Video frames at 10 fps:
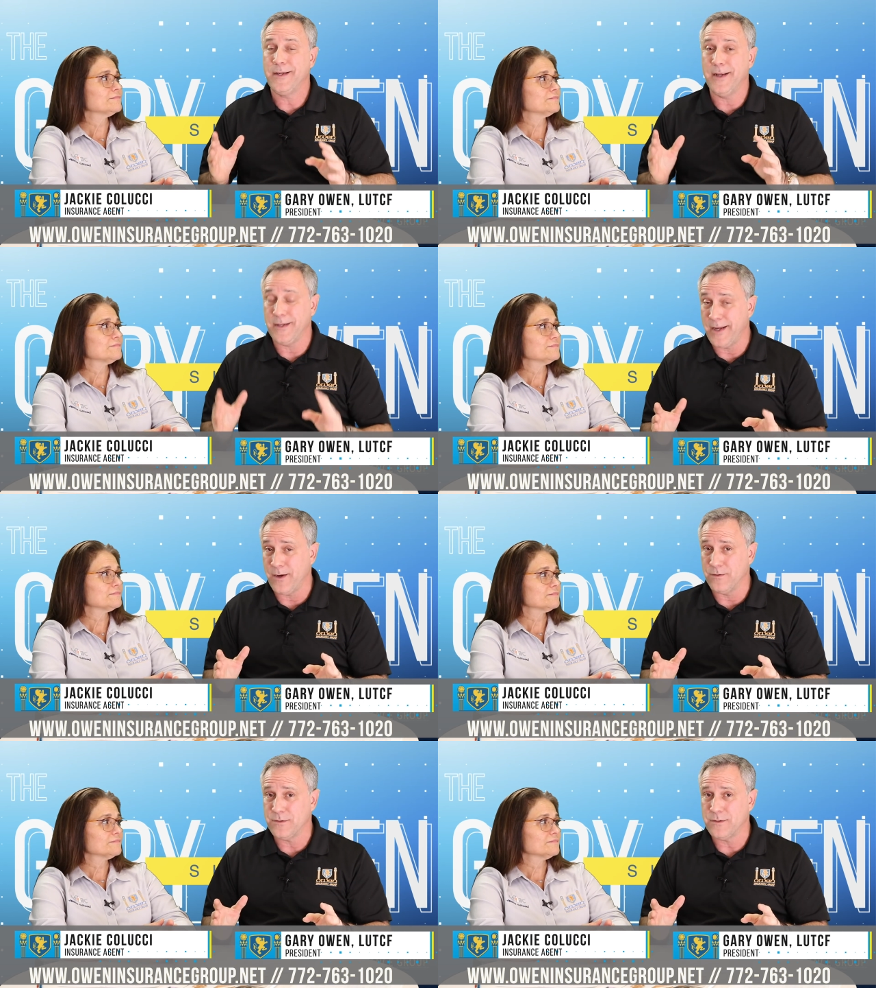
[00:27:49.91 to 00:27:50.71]
Speaker 1: And
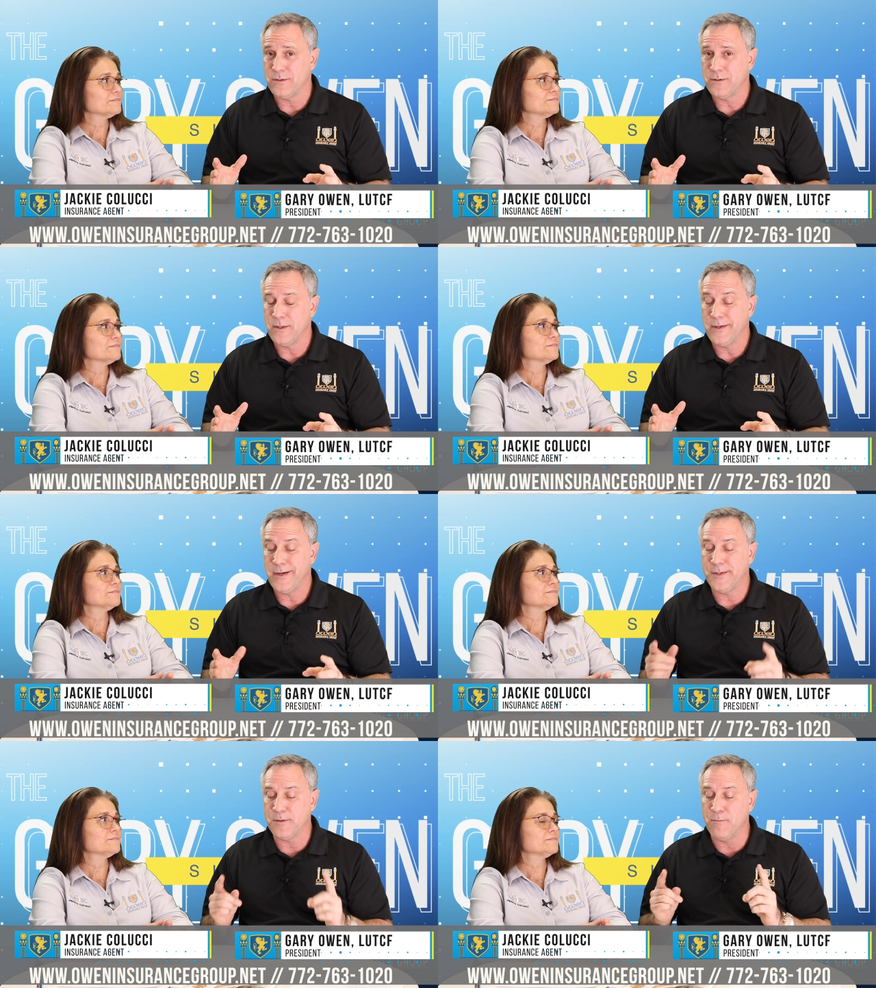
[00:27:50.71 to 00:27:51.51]
gals,
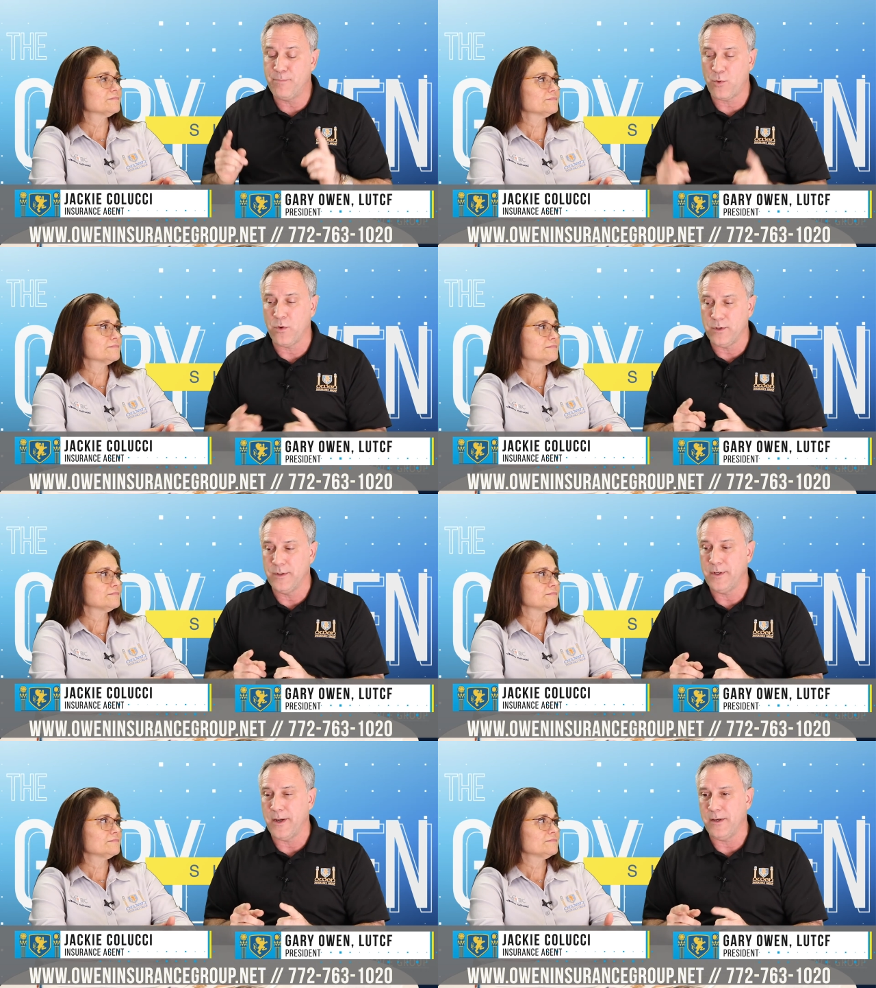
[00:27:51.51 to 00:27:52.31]
it's
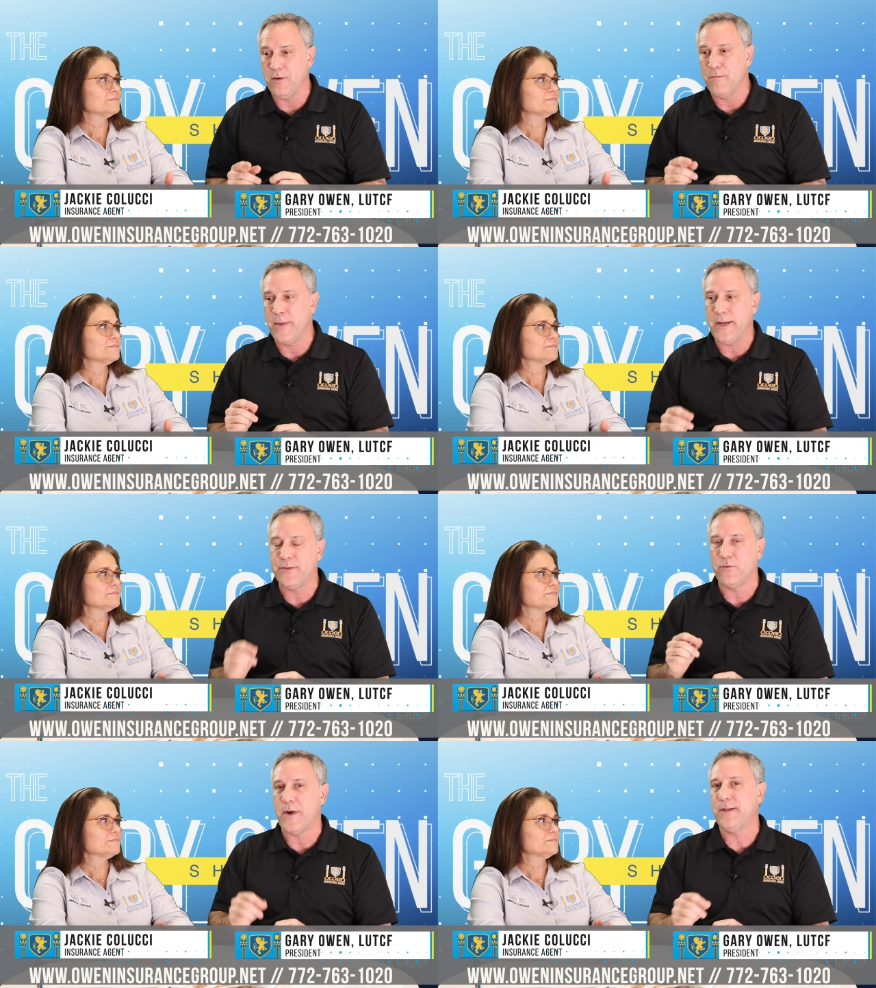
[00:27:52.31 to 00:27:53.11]
important that you make
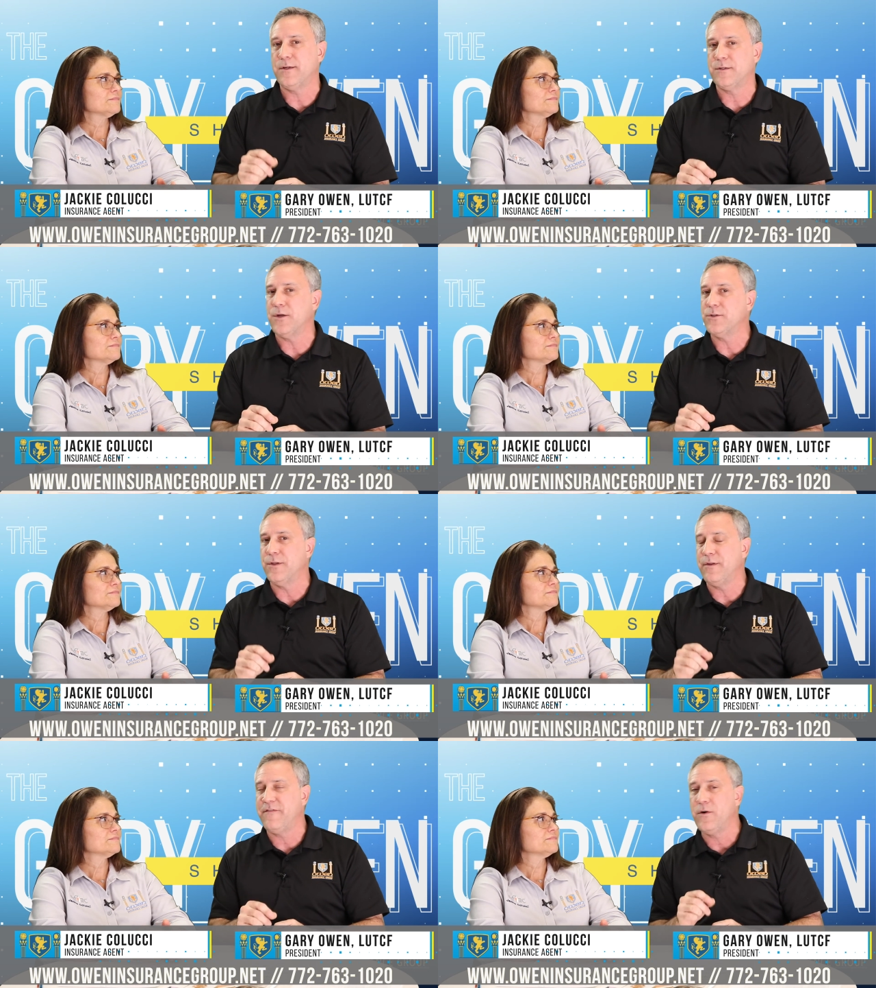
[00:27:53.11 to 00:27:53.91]
the right
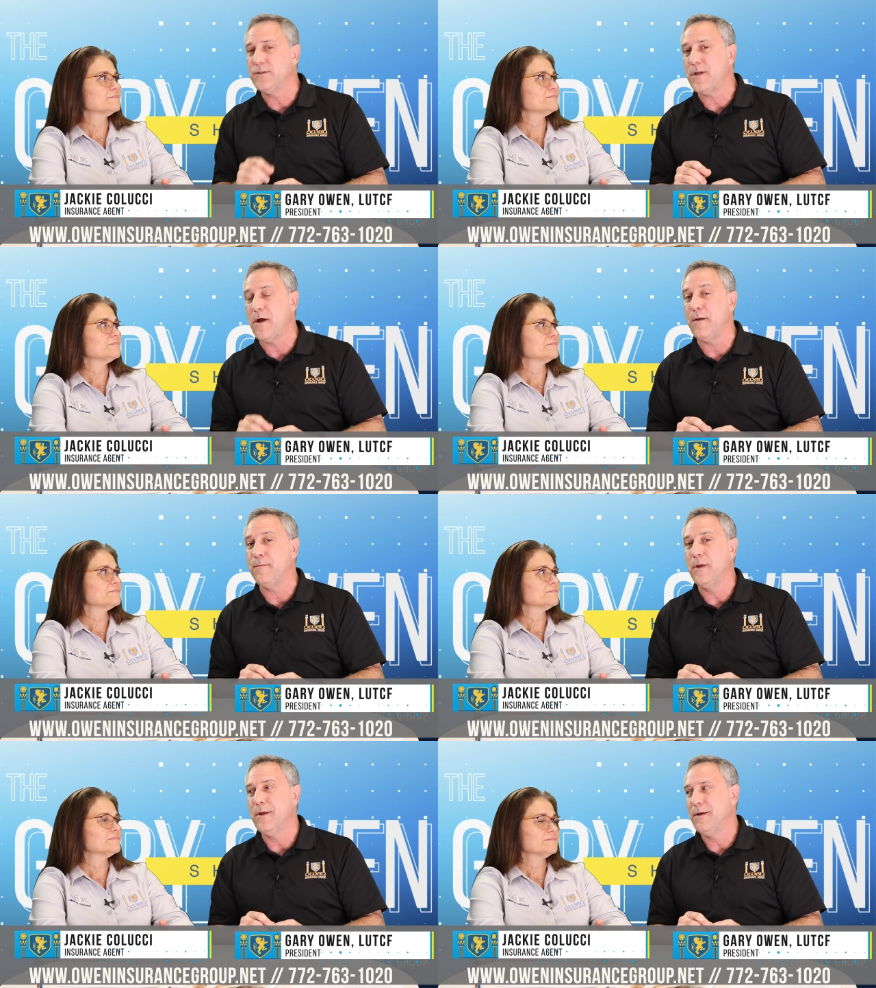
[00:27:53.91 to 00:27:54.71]
decision the first
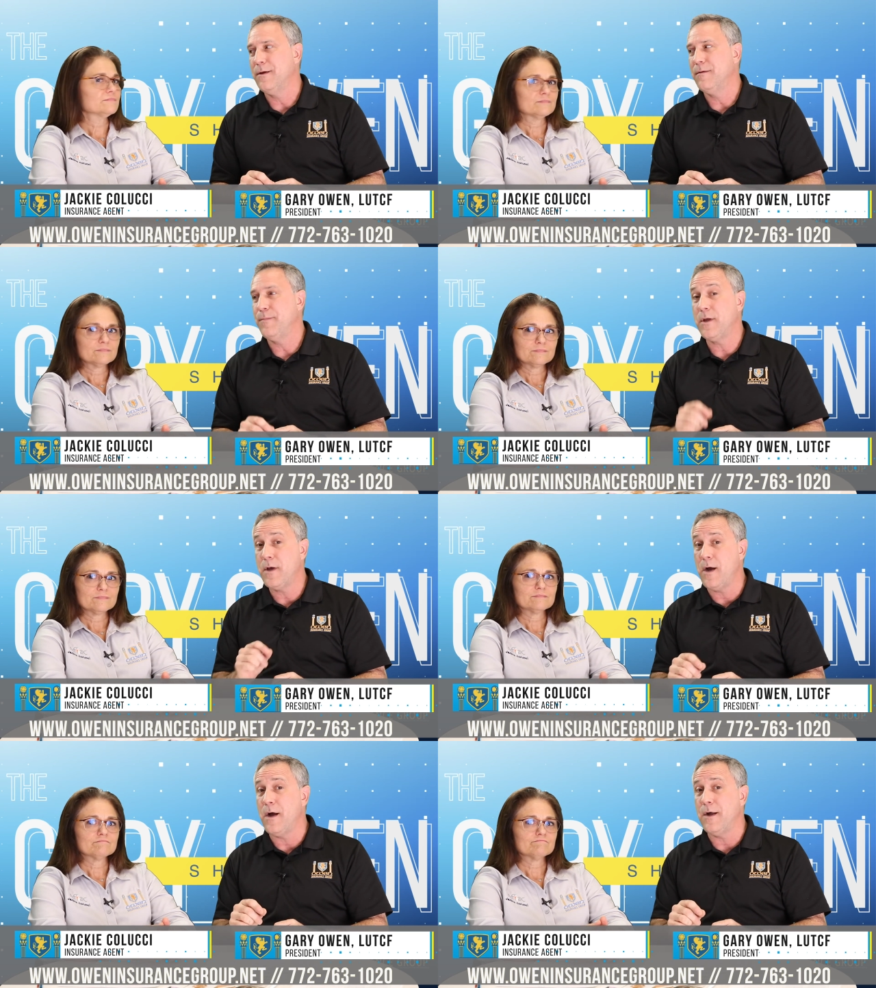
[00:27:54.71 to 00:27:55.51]
time,
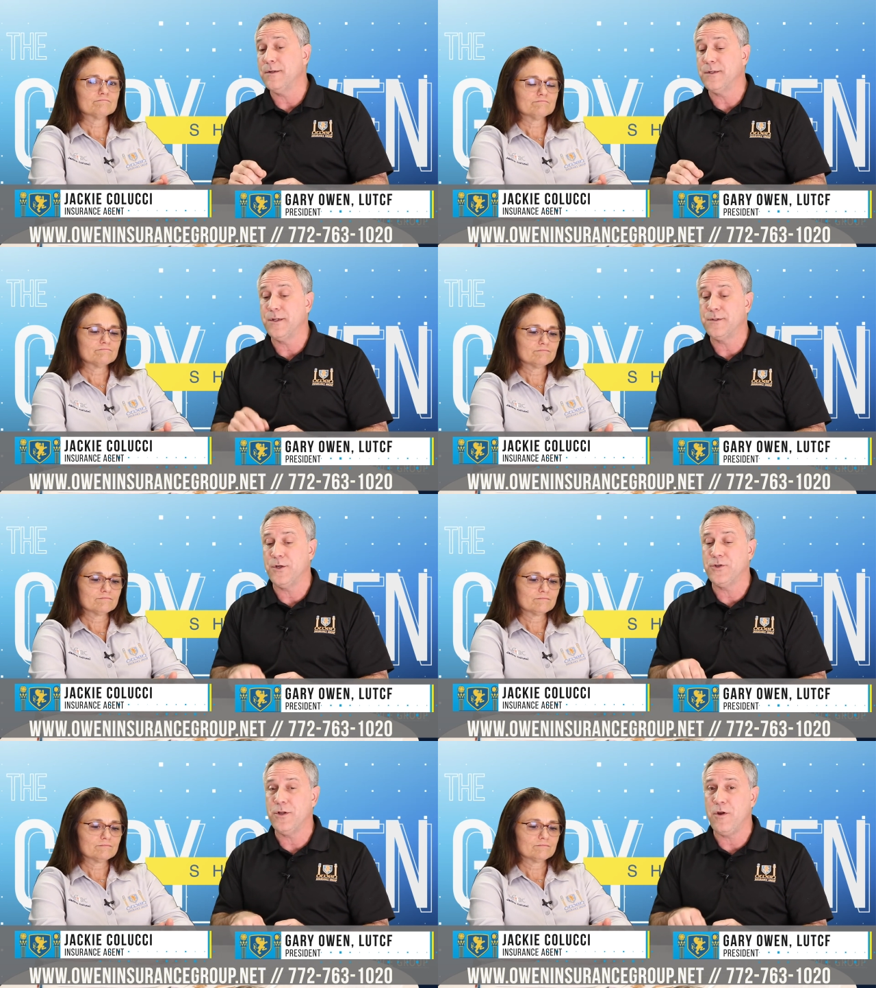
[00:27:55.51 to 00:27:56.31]
because the
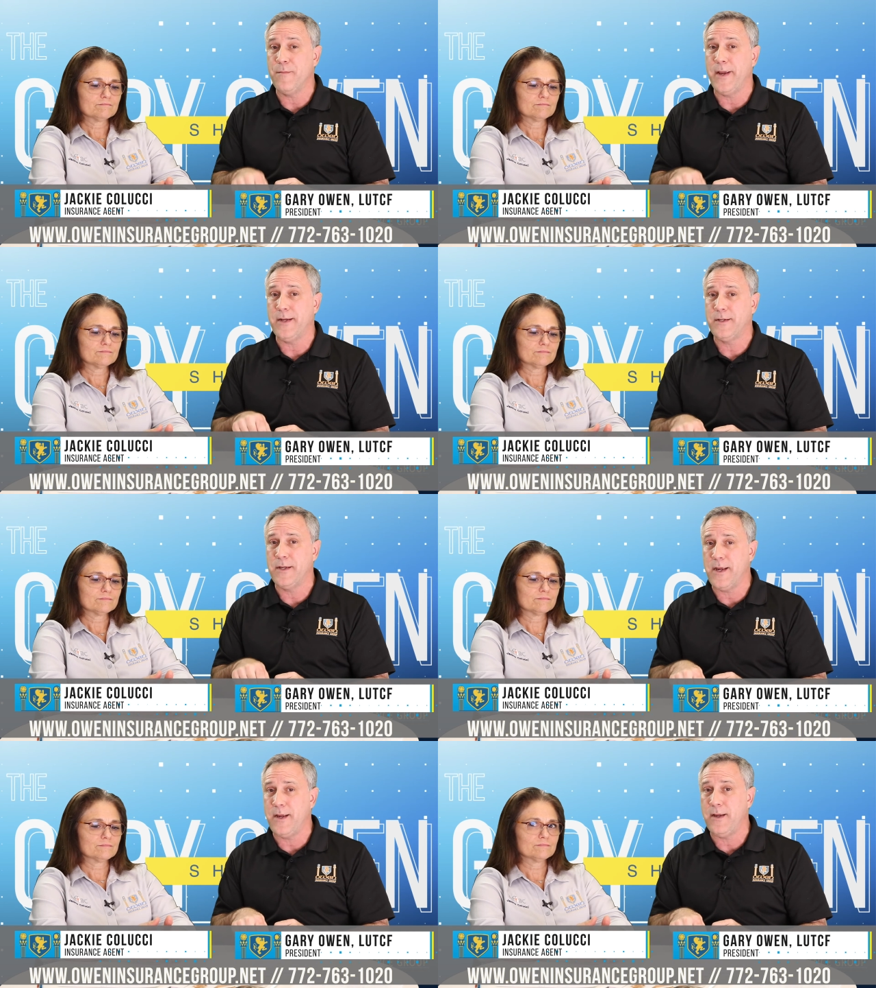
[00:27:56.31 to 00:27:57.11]
decision you make
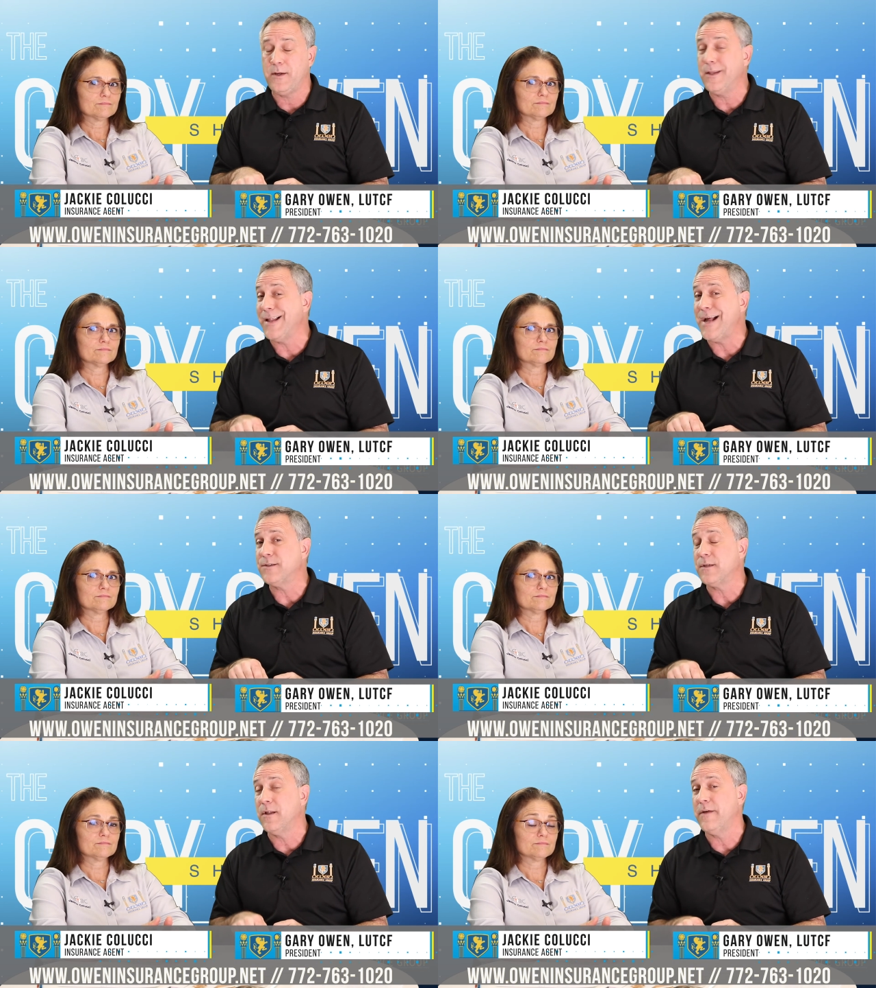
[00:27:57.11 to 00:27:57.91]
today could
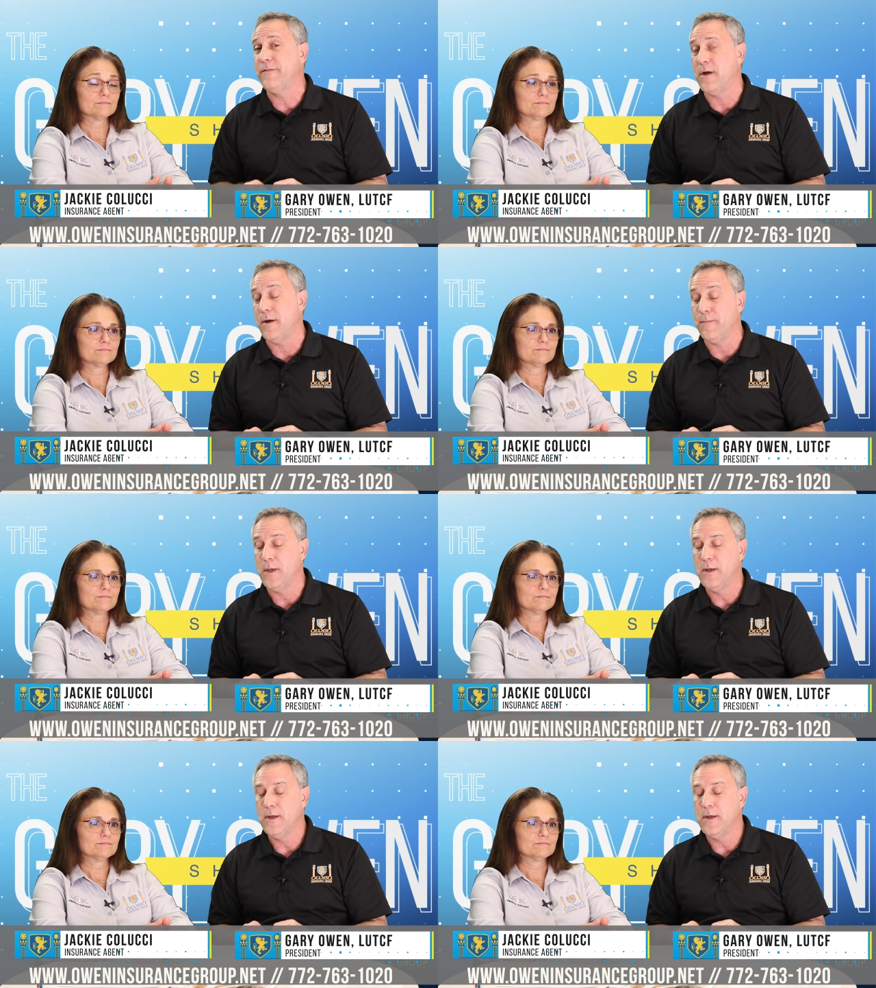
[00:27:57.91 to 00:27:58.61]
last a lifetime.